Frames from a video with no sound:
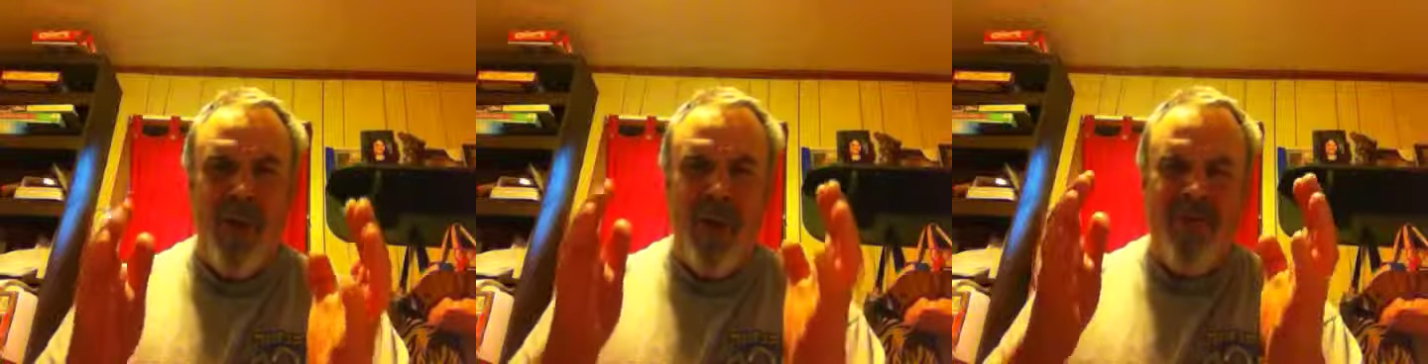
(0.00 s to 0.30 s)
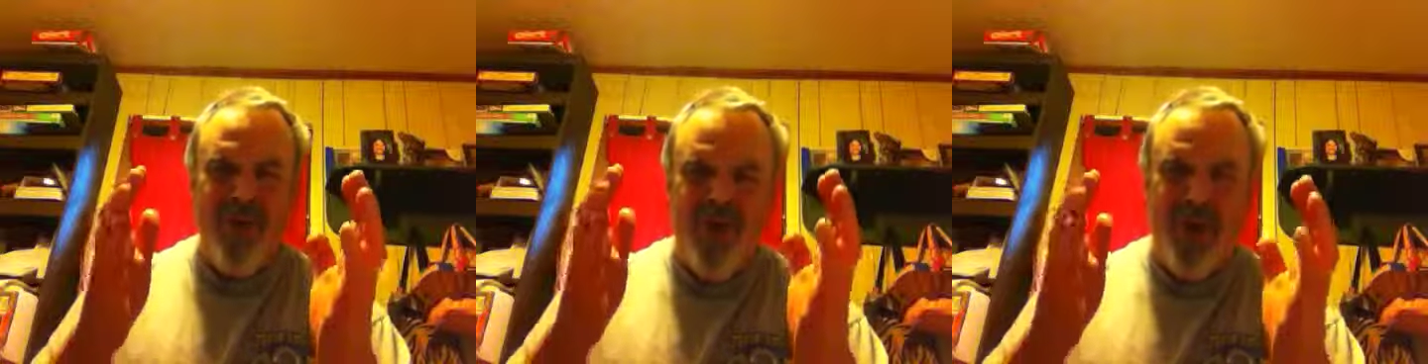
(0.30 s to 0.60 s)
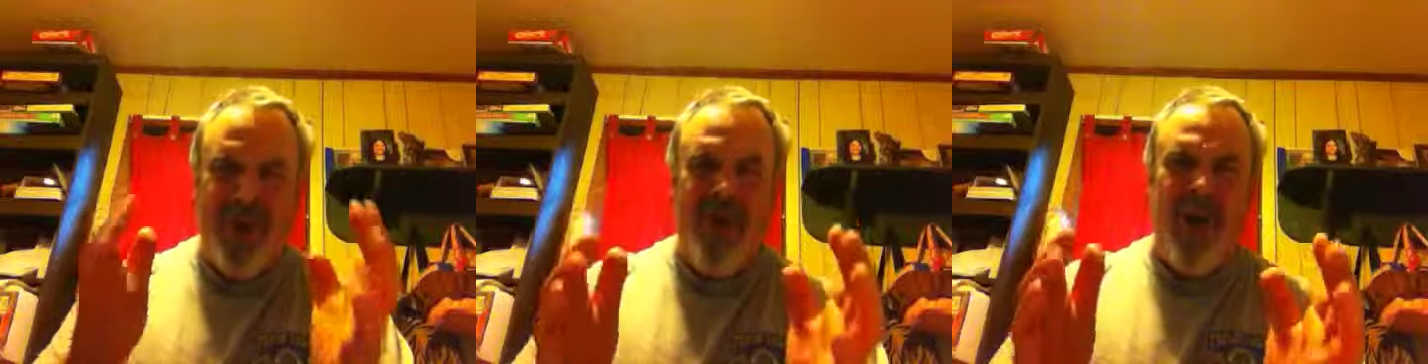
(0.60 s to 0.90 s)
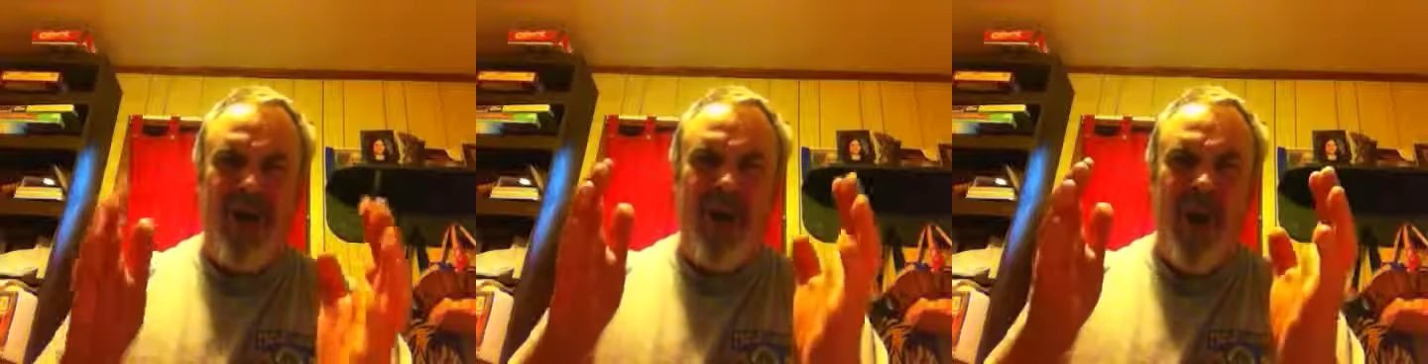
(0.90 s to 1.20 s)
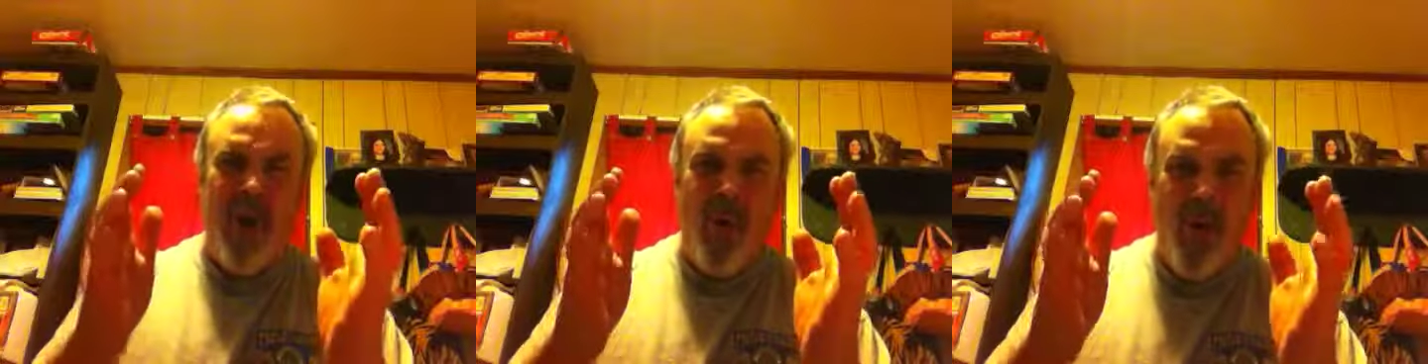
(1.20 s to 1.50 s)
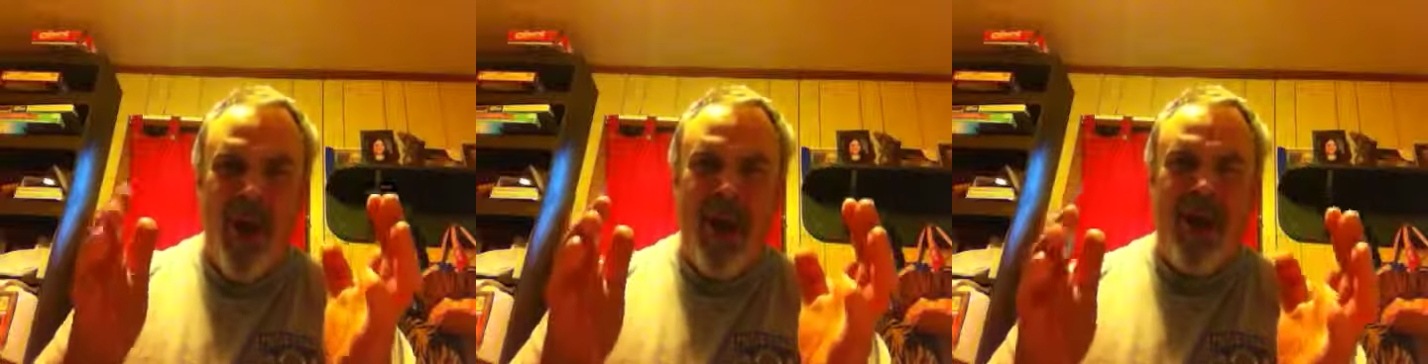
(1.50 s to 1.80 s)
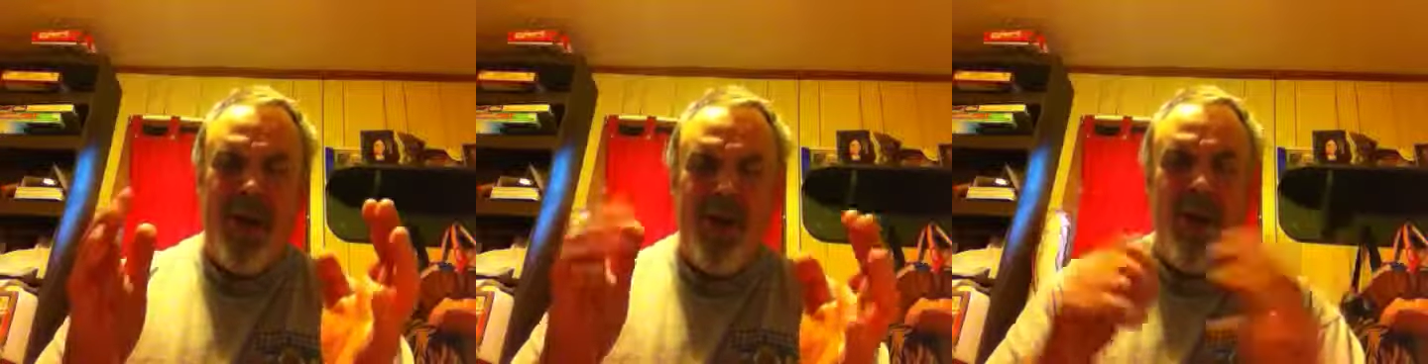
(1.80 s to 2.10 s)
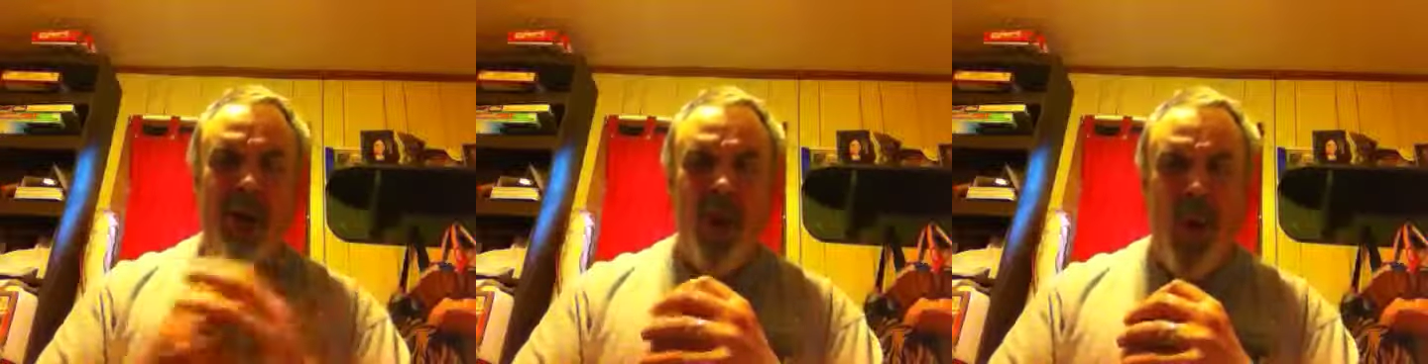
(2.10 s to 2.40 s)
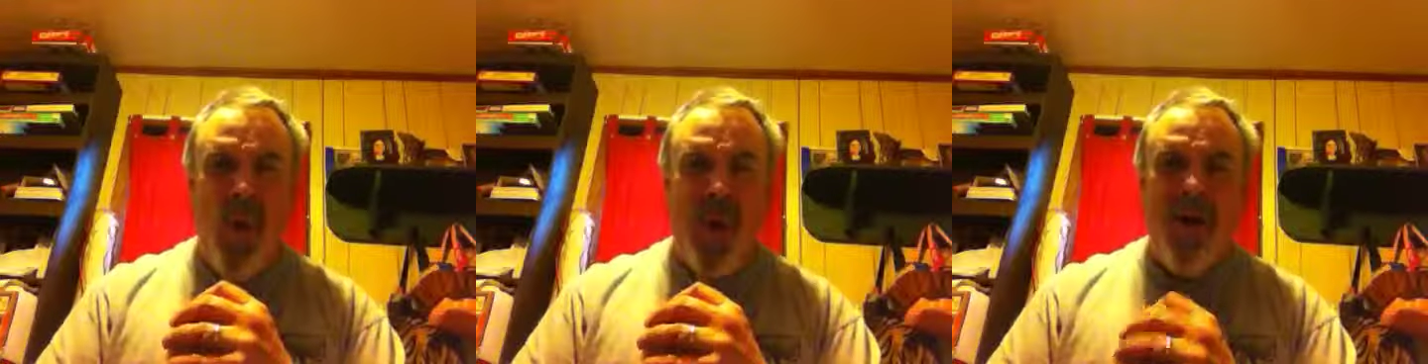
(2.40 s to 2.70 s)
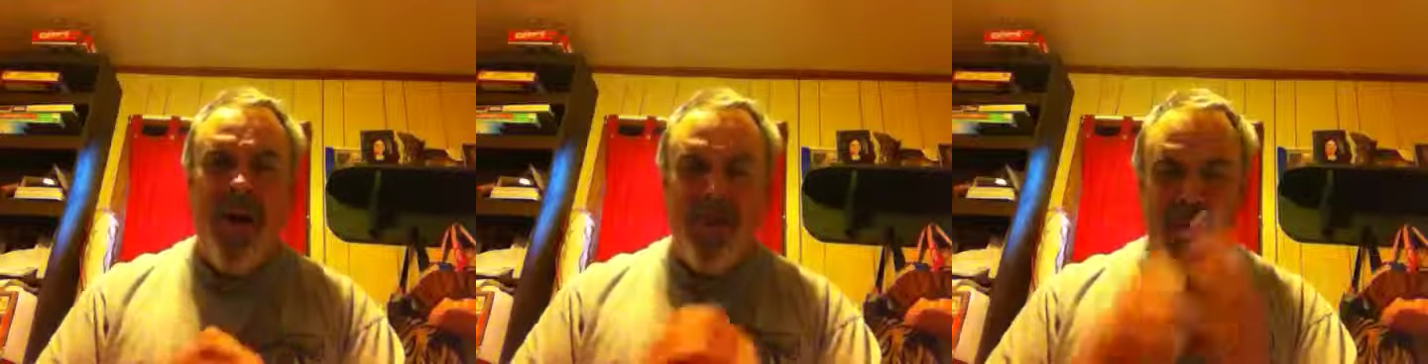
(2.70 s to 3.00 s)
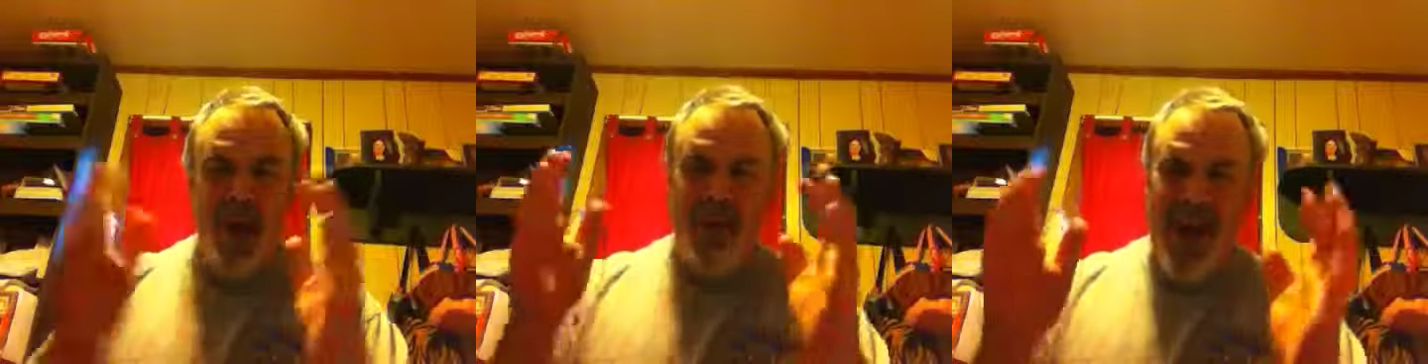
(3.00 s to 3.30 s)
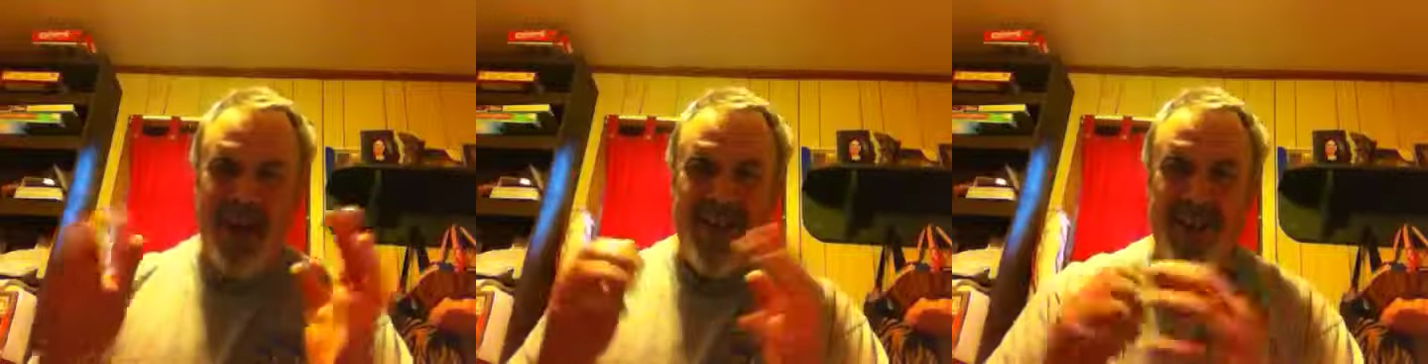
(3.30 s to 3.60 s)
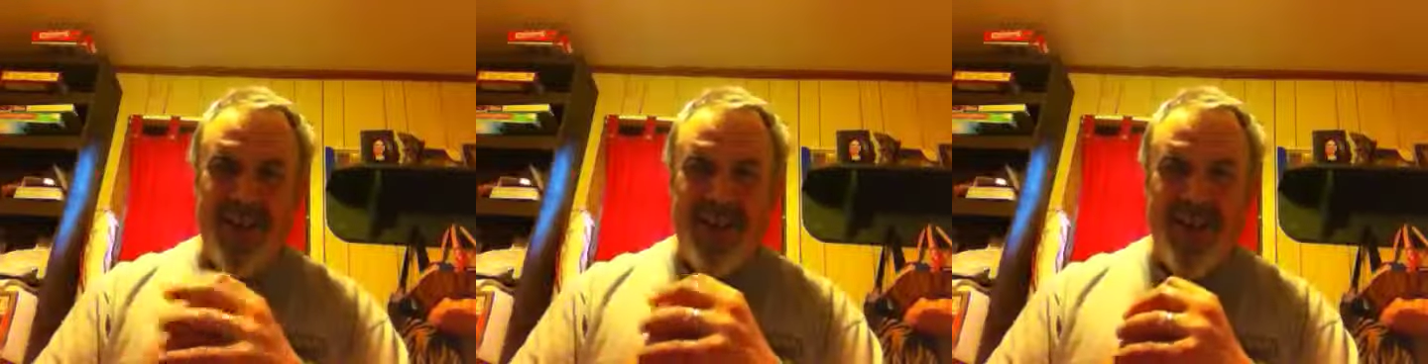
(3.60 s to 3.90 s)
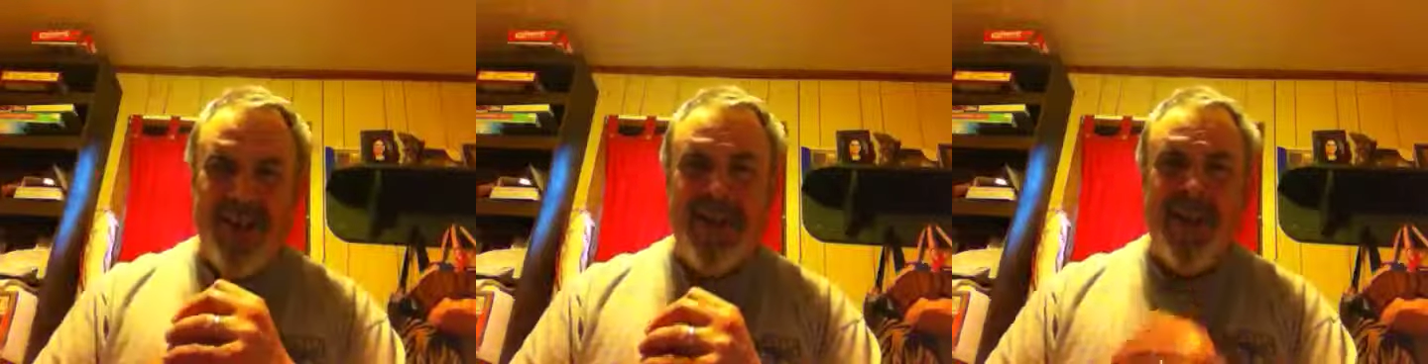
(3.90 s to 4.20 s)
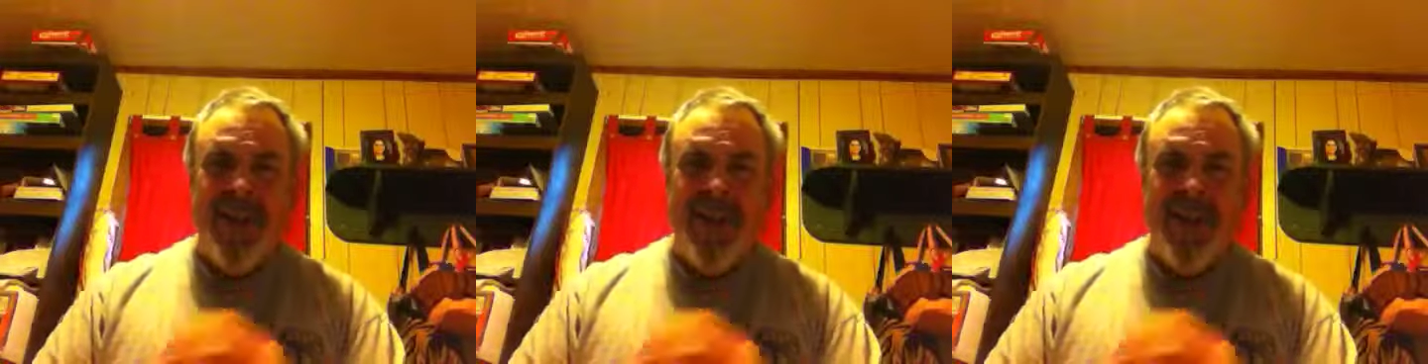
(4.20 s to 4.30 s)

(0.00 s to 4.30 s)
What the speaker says: Be of good courage and wait upon the Lord. The book of Isaiah says